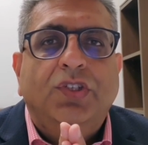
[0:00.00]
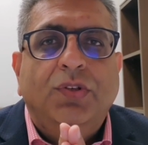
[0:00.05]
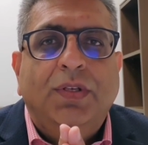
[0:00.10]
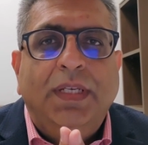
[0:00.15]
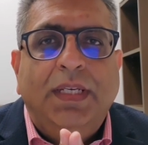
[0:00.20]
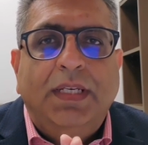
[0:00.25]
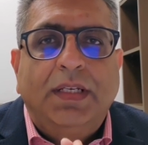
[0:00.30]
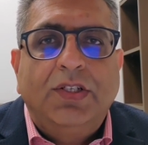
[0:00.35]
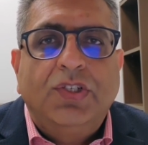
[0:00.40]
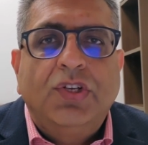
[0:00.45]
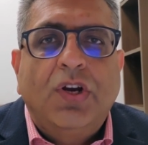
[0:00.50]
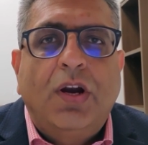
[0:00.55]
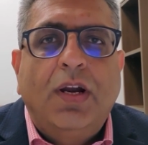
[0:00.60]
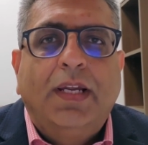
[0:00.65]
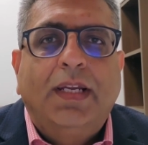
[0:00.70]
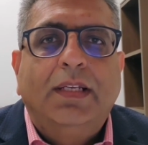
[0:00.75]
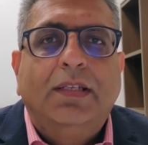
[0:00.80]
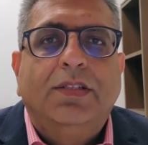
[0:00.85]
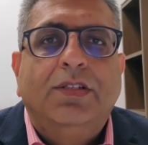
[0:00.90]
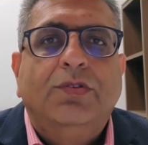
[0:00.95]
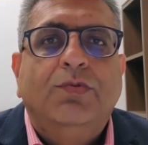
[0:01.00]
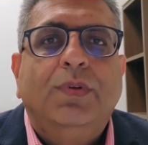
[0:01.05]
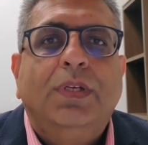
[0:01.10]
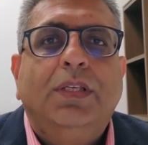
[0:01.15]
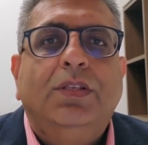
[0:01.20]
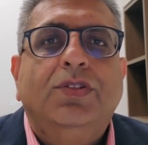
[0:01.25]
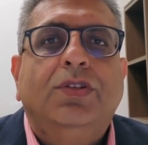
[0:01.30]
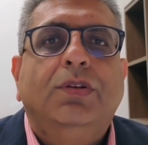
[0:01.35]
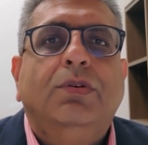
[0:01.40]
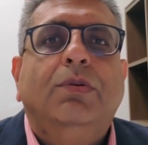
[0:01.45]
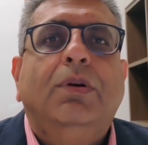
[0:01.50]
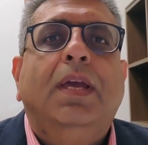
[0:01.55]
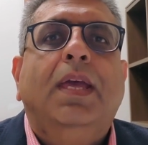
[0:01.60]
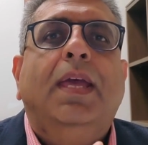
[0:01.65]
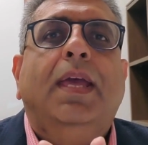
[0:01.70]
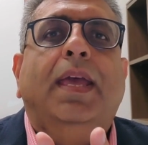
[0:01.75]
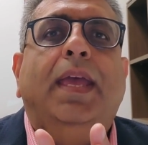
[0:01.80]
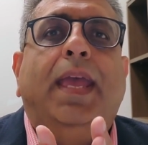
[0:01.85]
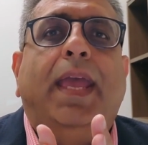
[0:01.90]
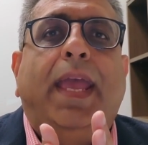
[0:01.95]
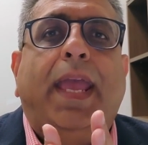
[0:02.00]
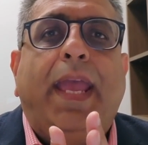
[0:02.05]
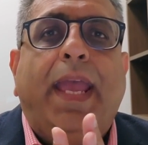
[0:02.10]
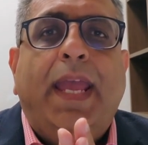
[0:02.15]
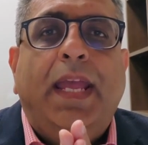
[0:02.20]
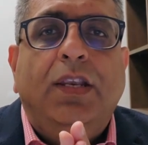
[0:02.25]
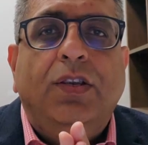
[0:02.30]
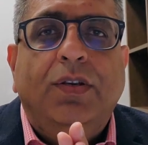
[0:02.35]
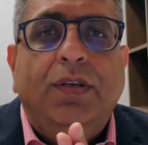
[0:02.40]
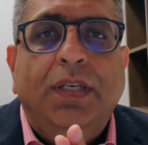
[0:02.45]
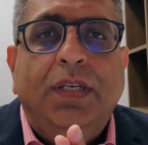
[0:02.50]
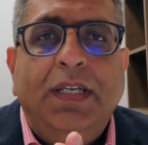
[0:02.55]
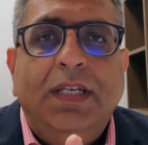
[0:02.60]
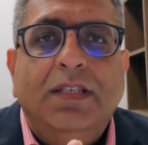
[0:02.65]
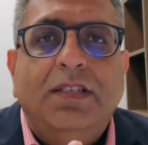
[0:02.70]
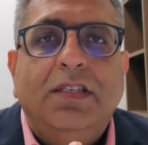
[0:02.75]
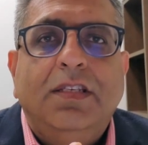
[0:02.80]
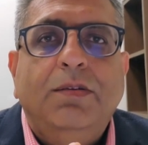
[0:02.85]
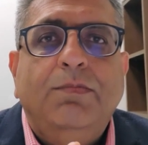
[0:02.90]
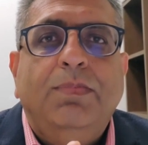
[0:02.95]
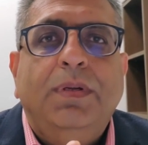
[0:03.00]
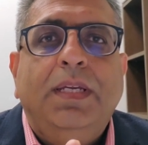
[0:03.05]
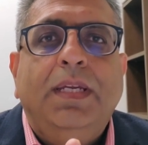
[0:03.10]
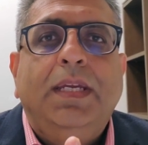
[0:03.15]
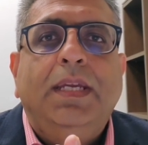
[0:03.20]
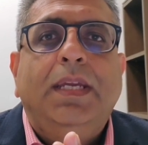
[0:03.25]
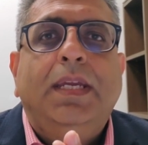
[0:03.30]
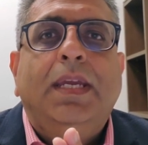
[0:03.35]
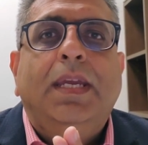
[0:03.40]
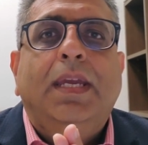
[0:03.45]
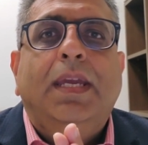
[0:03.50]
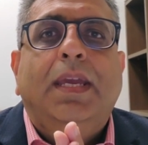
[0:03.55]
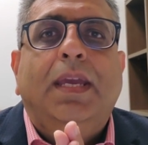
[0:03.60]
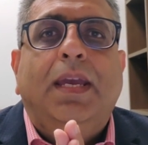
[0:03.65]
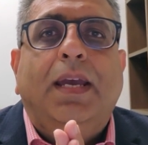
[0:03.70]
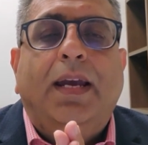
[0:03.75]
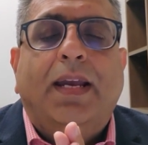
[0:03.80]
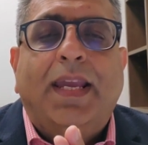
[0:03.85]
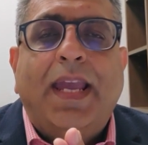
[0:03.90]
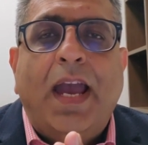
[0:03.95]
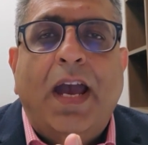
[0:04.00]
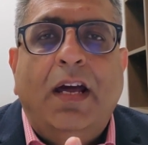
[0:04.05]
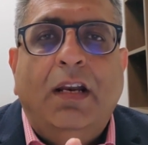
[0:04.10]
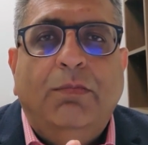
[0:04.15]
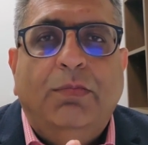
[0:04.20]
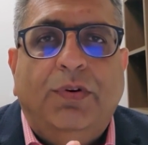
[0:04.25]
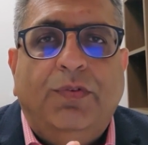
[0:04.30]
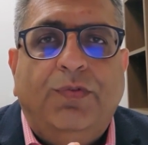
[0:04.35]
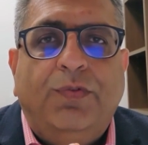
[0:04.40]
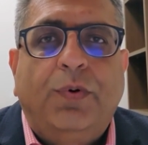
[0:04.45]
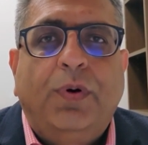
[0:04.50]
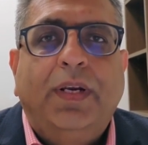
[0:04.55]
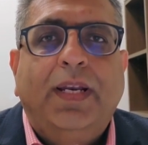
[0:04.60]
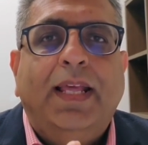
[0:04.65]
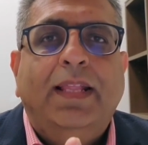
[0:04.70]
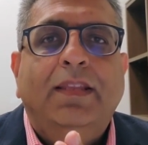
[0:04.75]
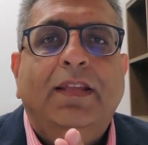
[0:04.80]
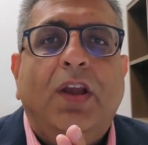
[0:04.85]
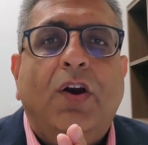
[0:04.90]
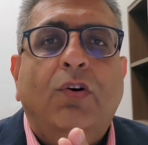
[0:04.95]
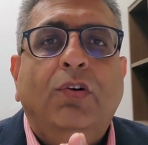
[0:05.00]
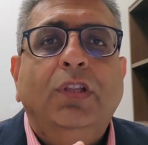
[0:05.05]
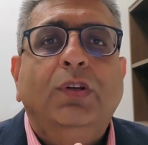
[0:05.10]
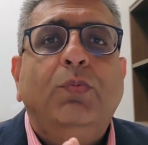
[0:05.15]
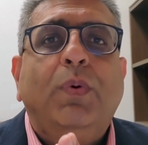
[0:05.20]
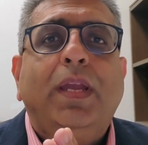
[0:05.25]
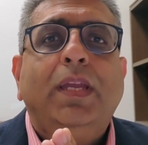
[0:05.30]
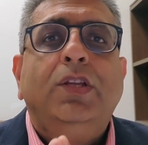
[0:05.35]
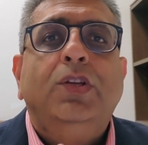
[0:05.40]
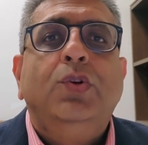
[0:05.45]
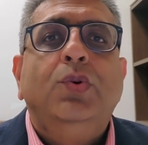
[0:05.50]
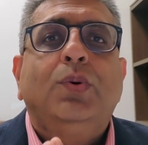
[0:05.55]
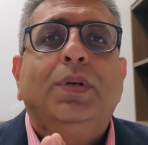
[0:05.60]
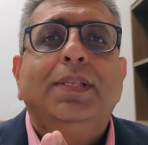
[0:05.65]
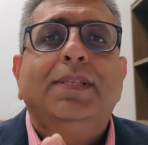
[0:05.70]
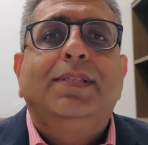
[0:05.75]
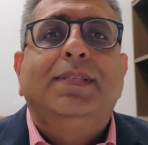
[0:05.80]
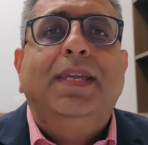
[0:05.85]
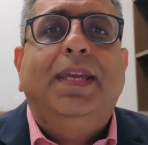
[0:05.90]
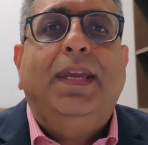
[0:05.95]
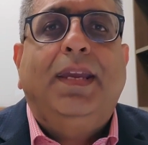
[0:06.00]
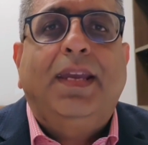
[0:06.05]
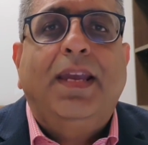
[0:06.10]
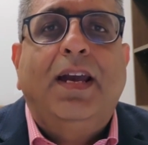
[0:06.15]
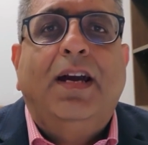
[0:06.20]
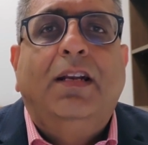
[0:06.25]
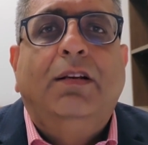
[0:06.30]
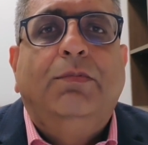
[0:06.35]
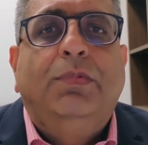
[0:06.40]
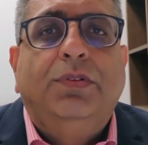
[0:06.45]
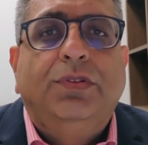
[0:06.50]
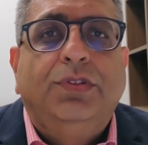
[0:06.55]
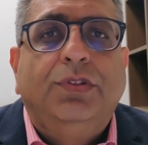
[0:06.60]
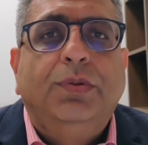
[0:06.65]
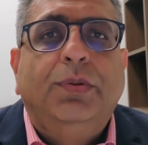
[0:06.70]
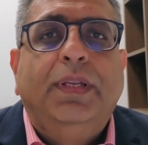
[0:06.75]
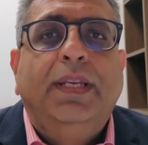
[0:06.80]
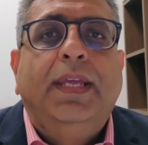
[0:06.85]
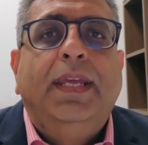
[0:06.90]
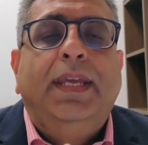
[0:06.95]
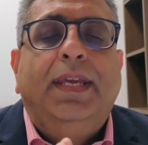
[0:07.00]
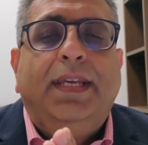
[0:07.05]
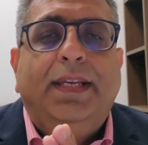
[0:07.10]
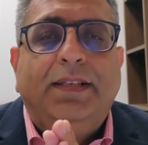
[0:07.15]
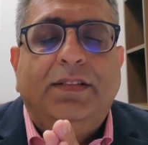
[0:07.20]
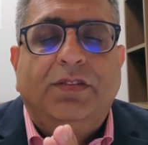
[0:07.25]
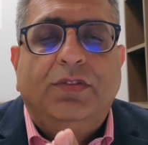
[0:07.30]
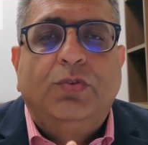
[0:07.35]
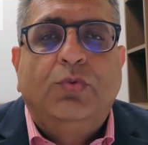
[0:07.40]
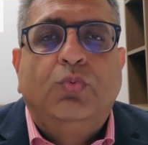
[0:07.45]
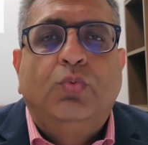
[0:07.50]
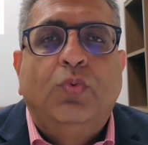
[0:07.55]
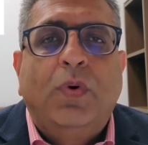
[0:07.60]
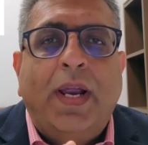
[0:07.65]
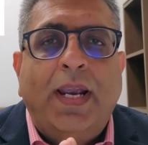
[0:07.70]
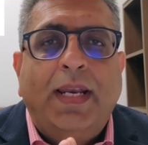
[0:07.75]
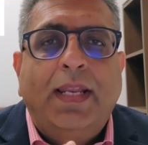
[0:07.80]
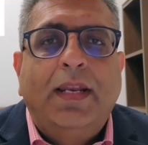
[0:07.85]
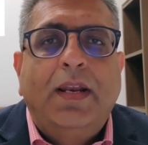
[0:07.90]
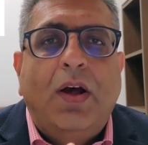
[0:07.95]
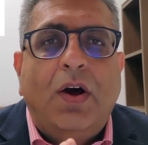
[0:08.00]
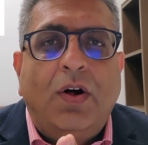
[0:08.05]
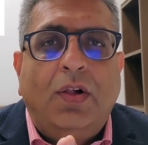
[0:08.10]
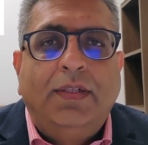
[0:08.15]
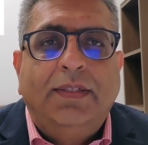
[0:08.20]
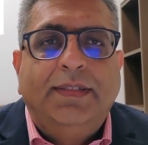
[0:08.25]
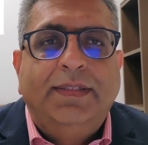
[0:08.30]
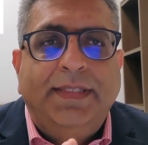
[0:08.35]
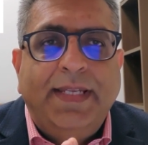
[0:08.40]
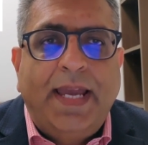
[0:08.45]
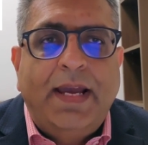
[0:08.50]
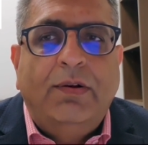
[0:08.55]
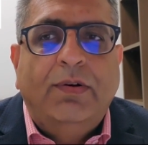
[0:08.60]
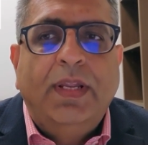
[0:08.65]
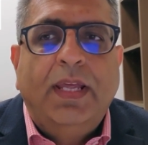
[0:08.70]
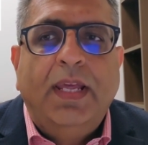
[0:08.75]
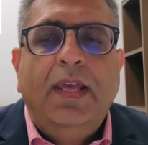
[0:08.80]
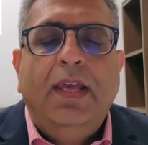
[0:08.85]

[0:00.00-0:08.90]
need a target to reach to and you need to be accountable for it. And the only way you can stay accountable to it is to write it all down.